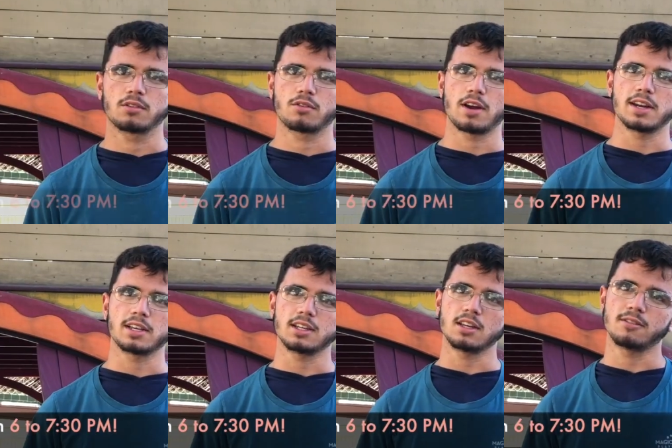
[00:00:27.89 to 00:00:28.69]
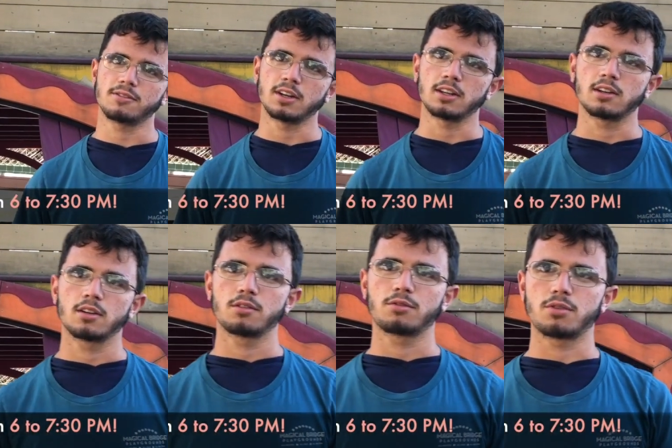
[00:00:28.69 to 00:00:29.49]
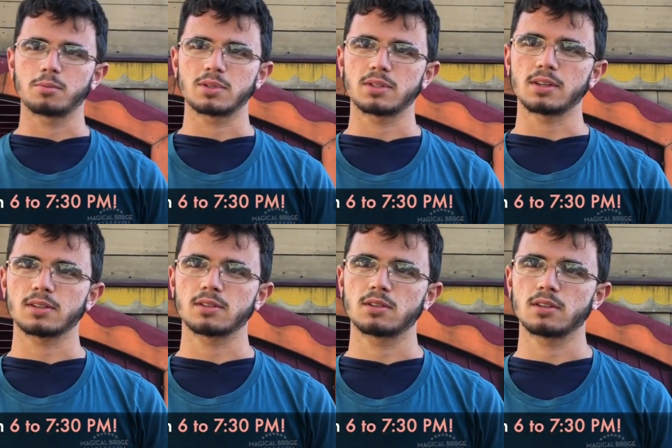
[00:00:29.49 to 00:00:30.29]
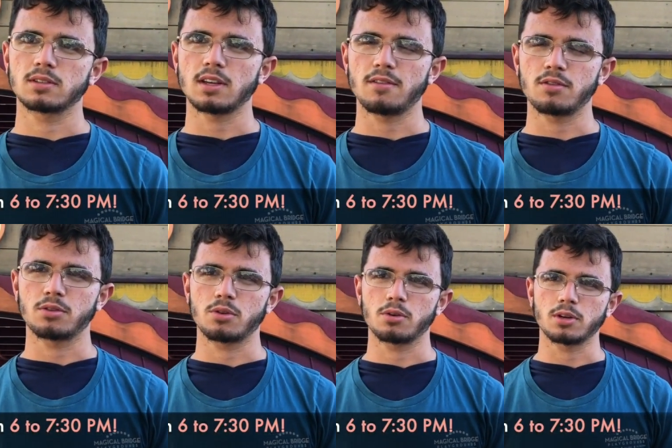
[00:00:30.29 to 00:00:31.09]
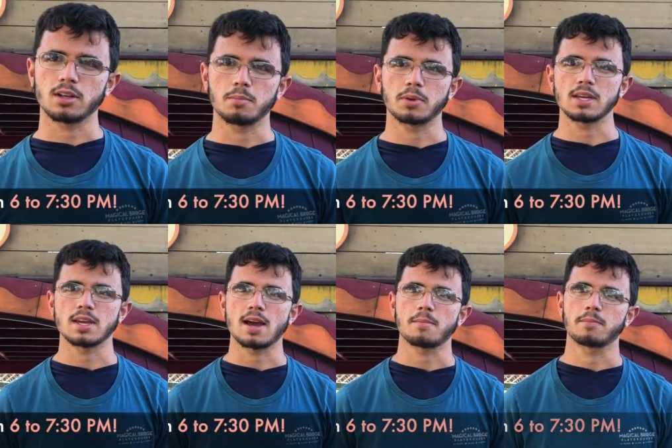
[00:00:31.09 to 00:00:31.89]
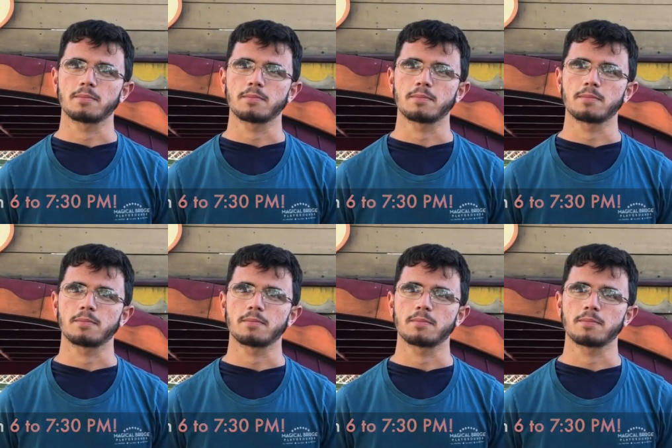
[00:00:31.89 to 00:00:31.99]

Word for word: Friday evening from 6 to 7.30 p.m.